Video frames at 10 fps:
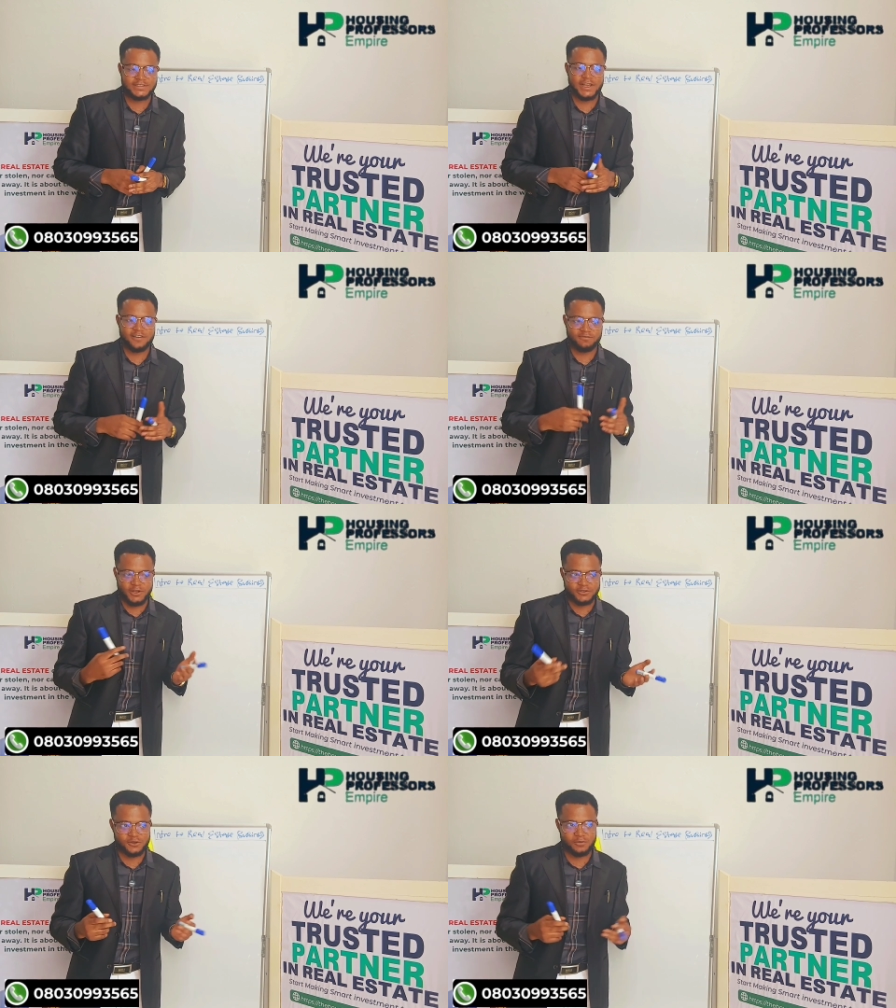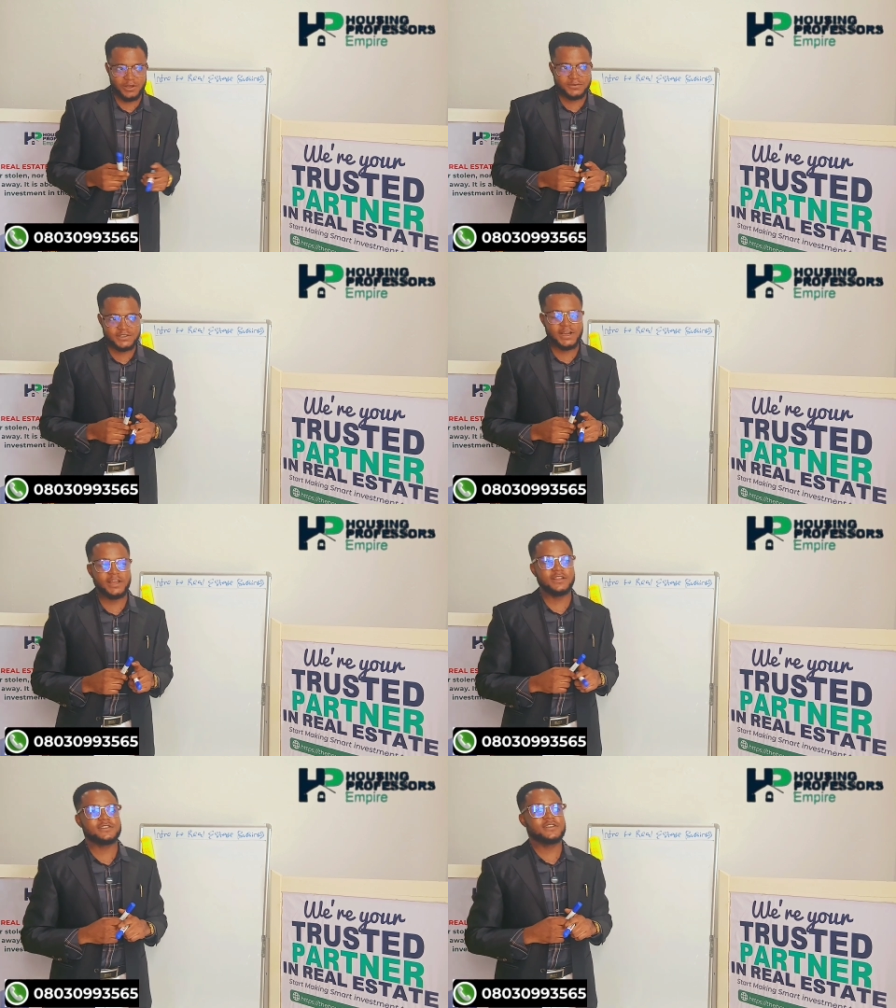I have built a
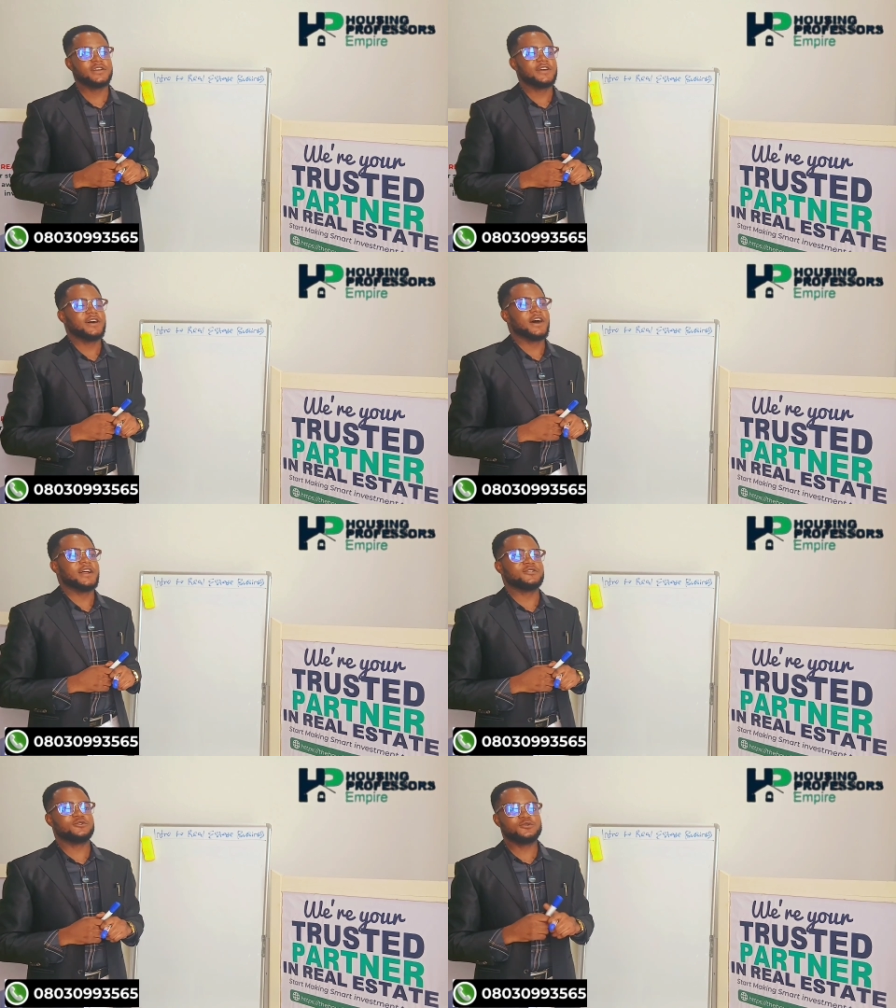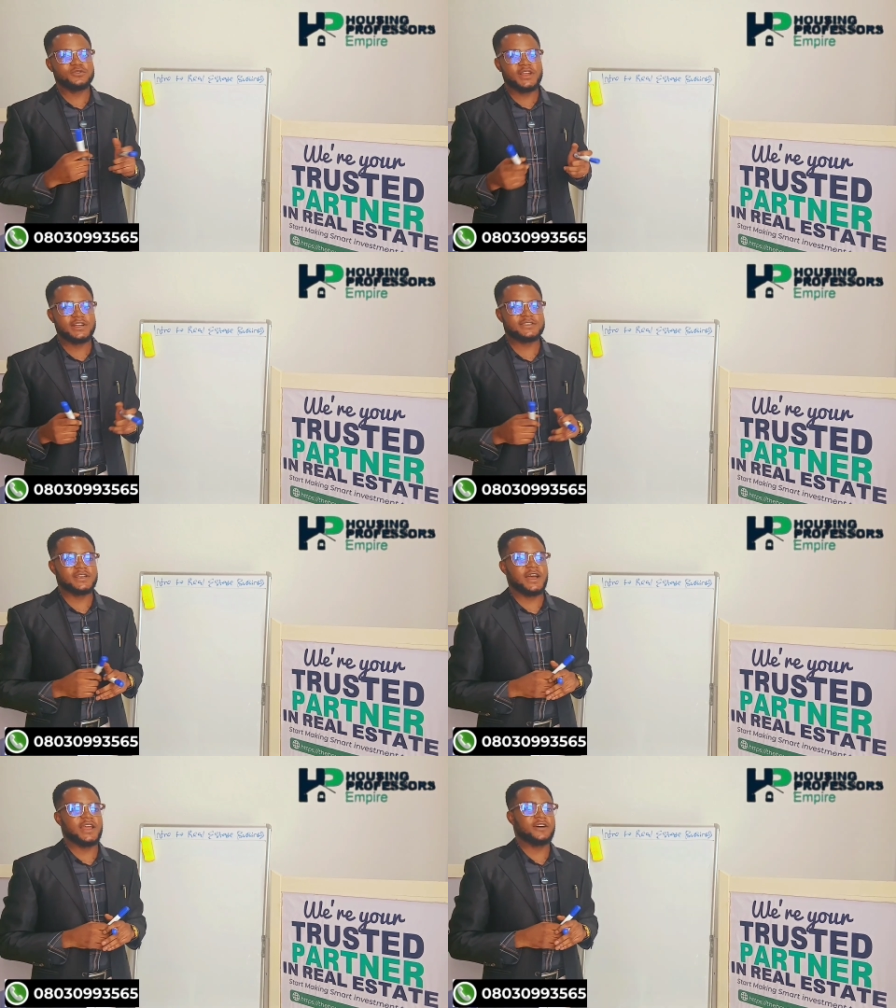website, and through that,
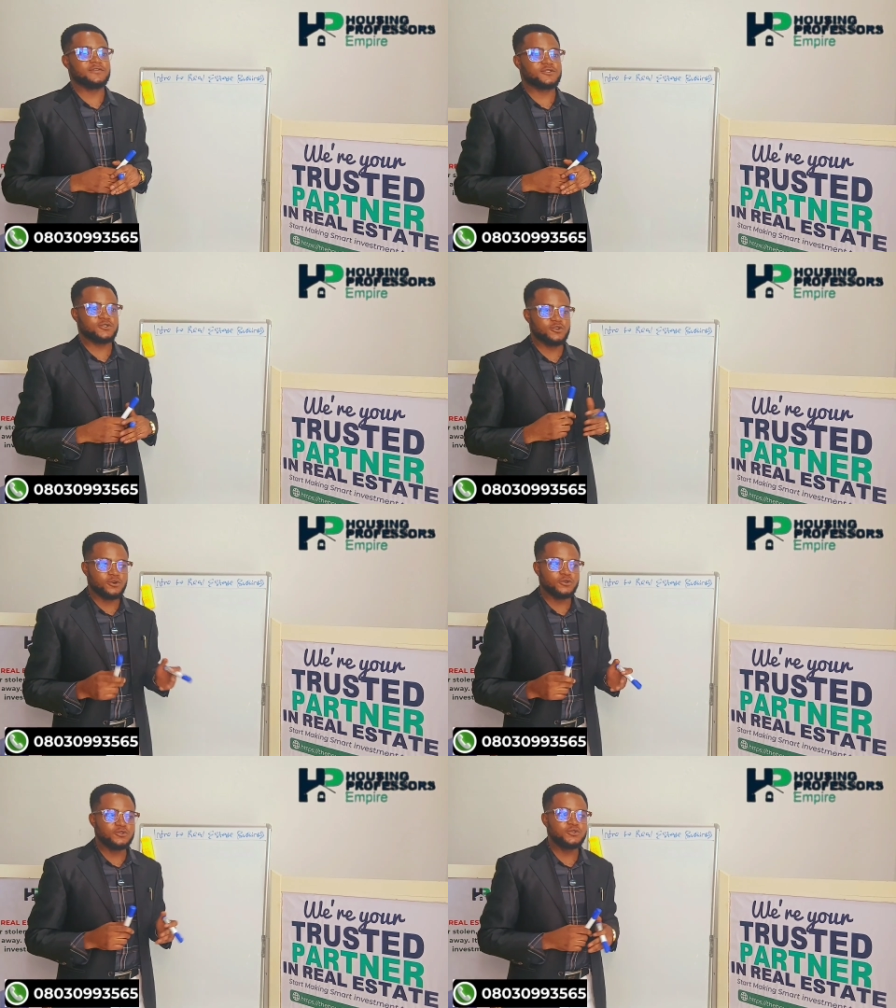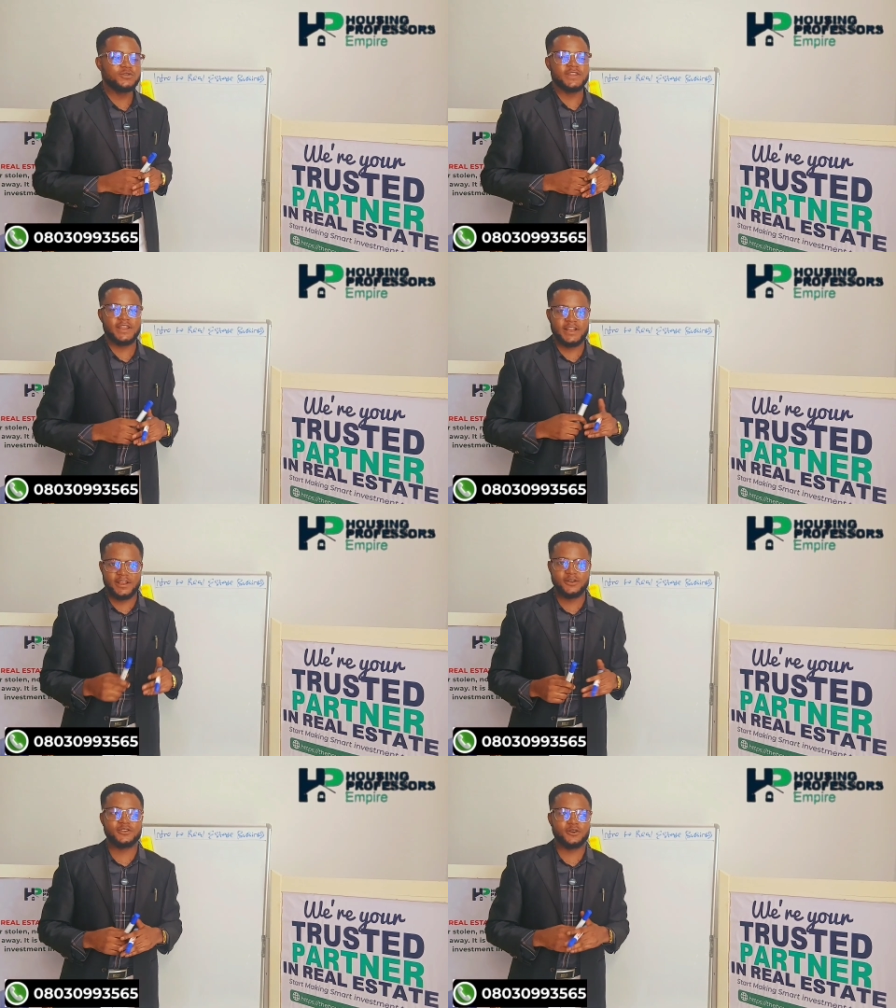I have sold a
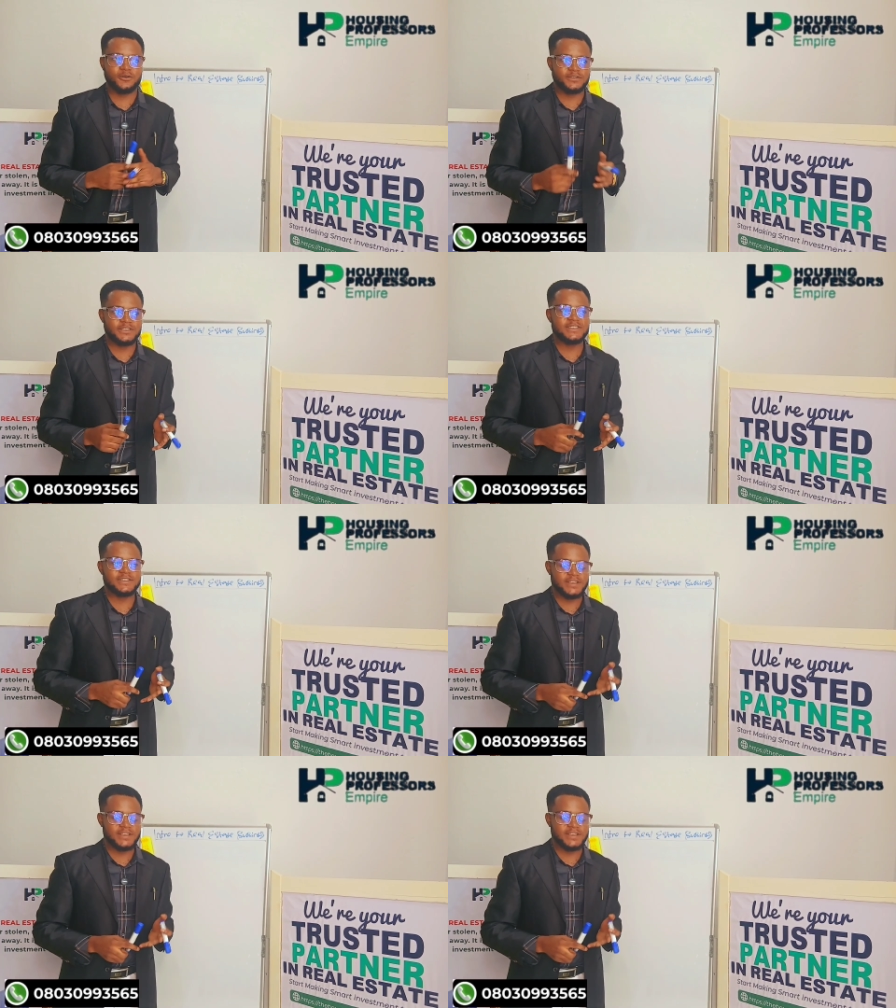lot of things.